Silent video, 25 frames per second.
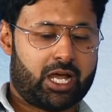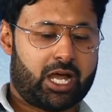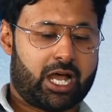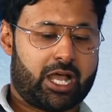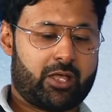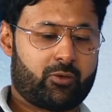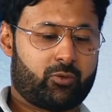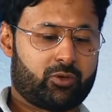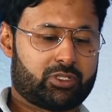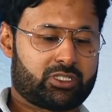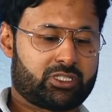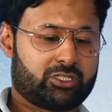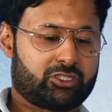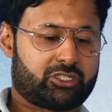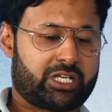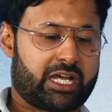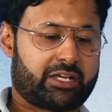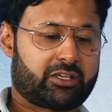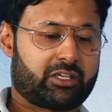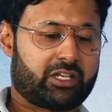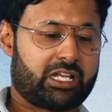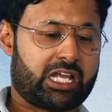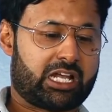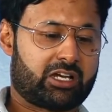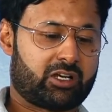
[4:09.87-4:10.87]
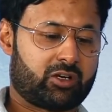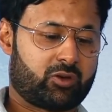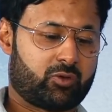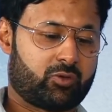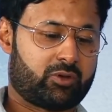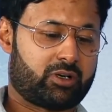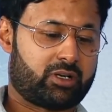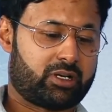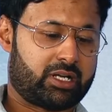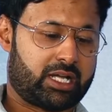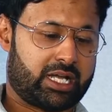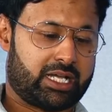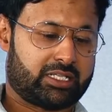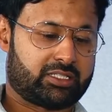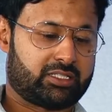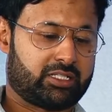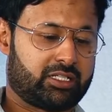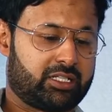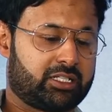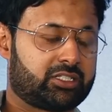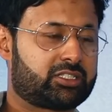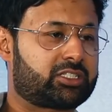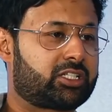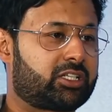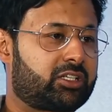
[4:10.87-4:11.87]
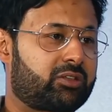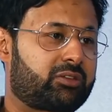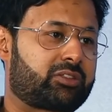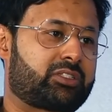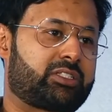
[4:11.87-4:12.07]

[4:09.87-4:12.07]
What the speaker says: I was in Jaguar Land Rover as a